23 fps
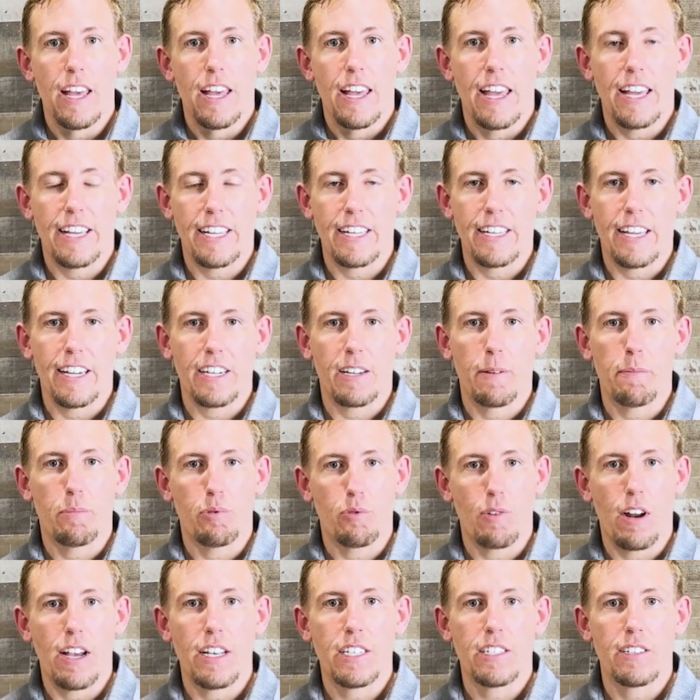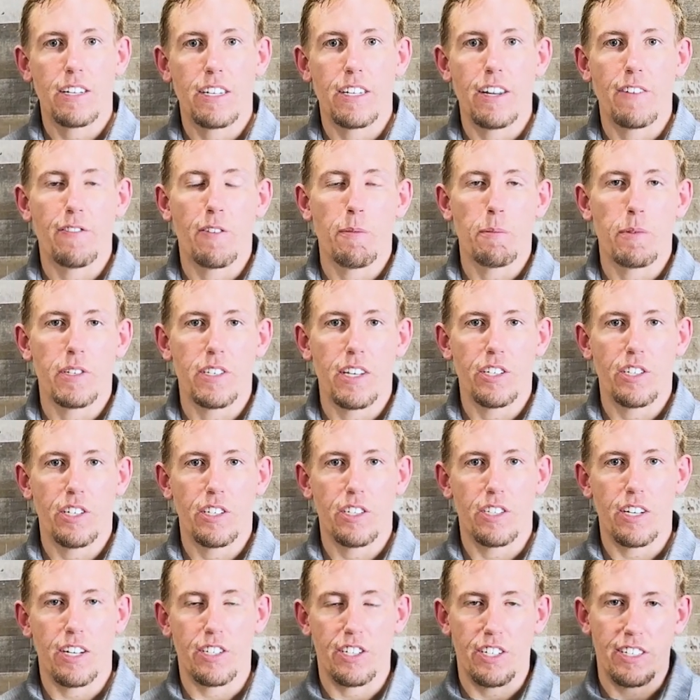It can get compressed in different
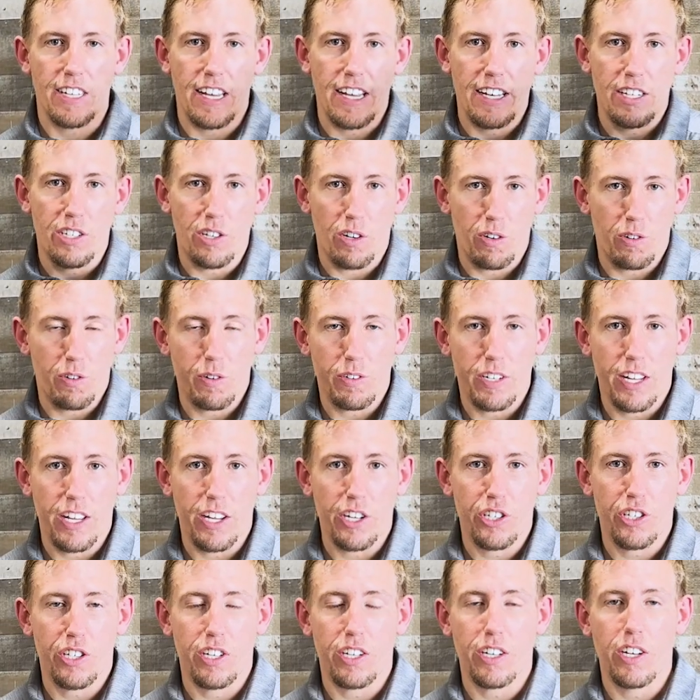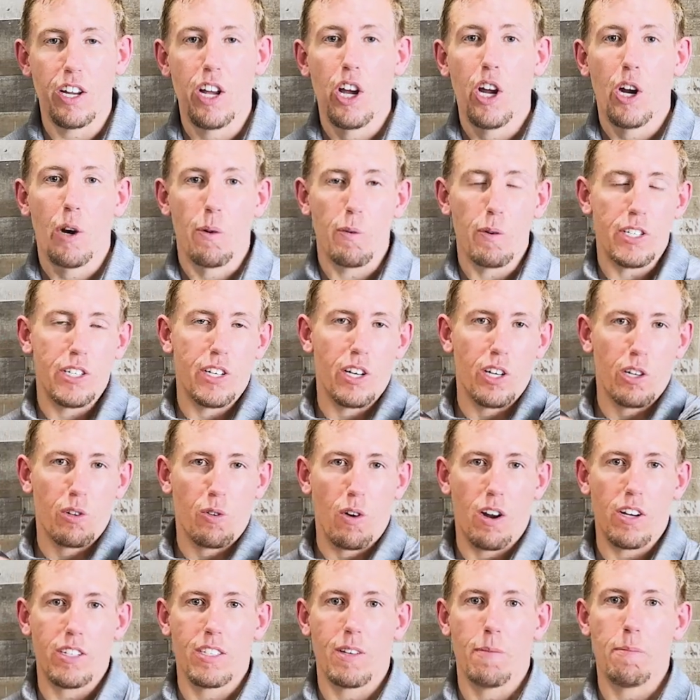positions such as internal rotation, reaching
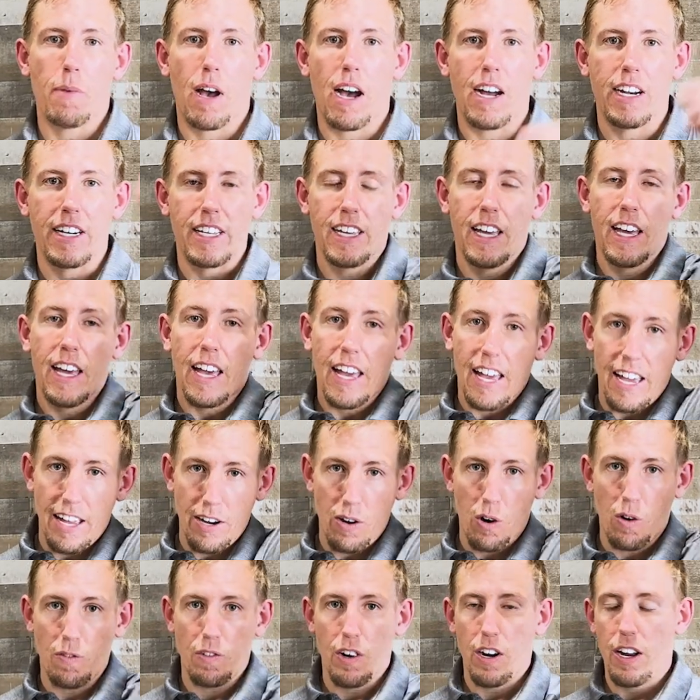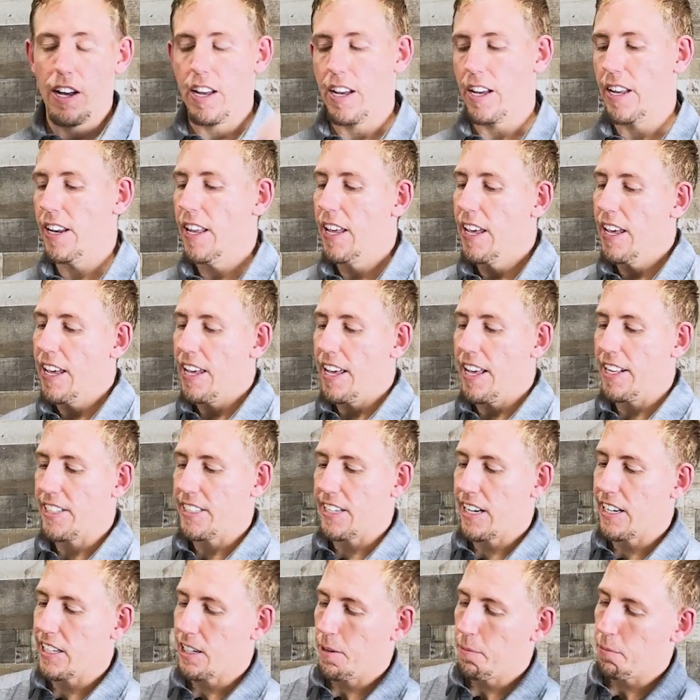across the body, and overhead. It's
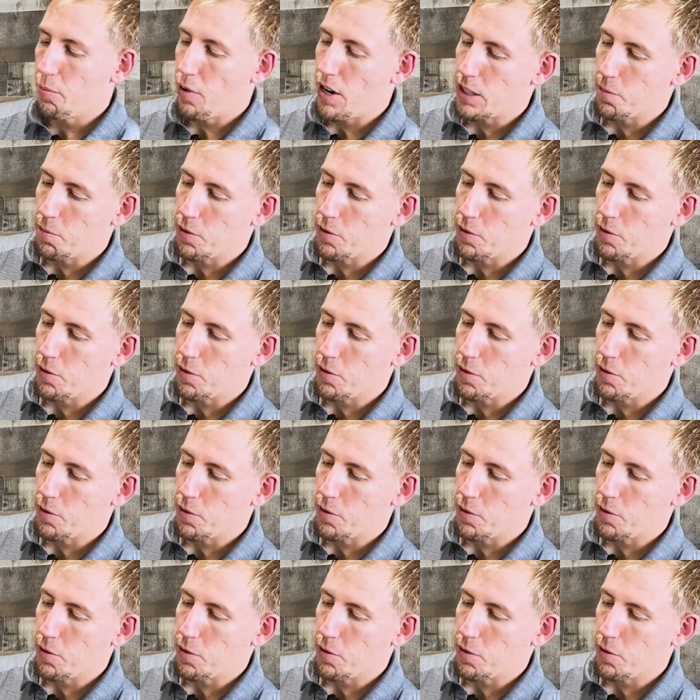getting compressed